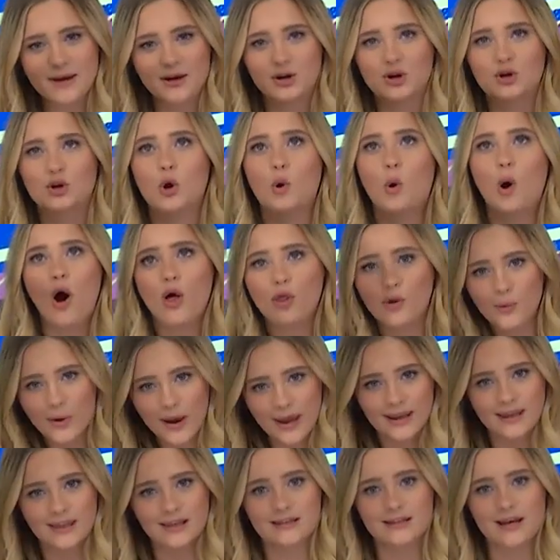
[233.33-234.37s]
meter to go all the
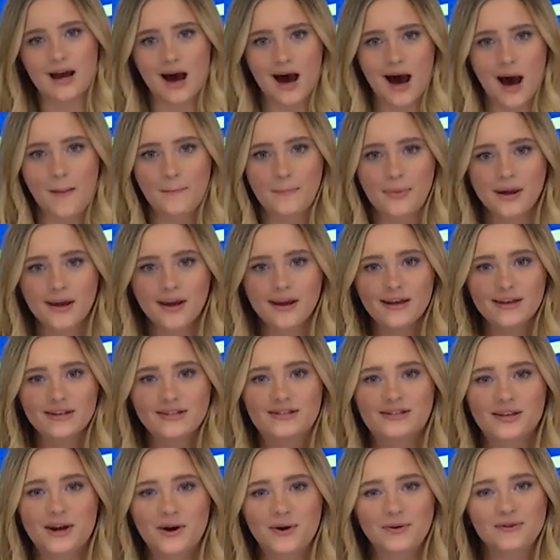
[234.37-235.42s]
way to the top.
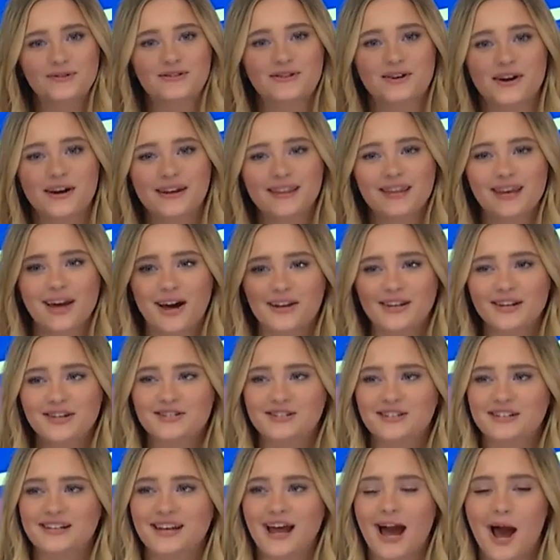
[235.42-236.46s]
So during the
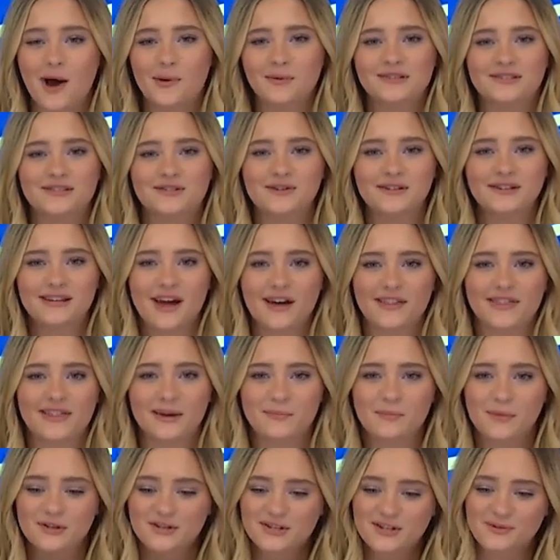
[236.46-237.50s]
audition, I was doing
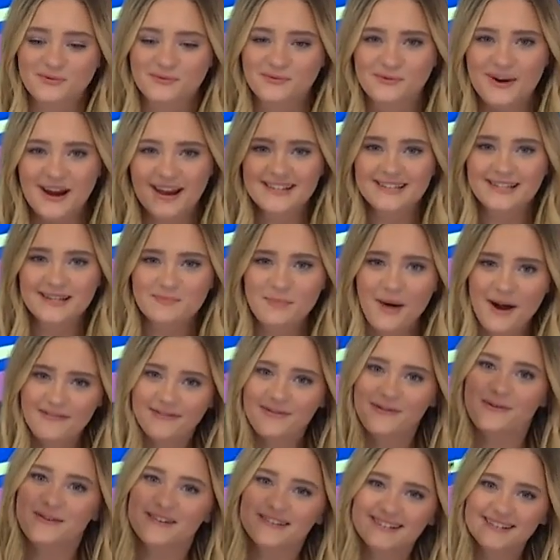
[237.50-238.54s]
nothing but just raising my
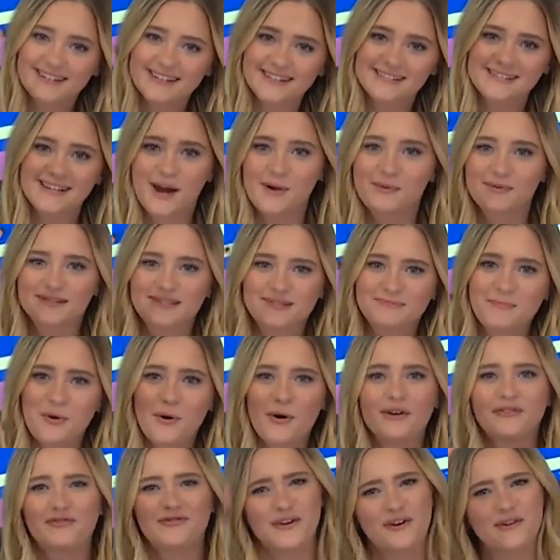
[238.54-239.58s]
voice because I was
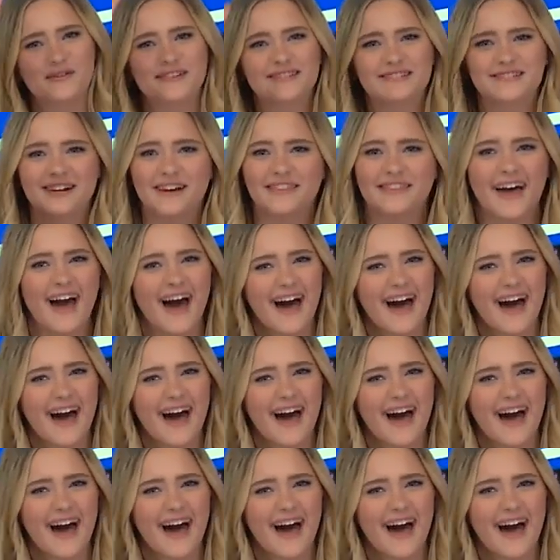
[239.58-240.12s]
more focused on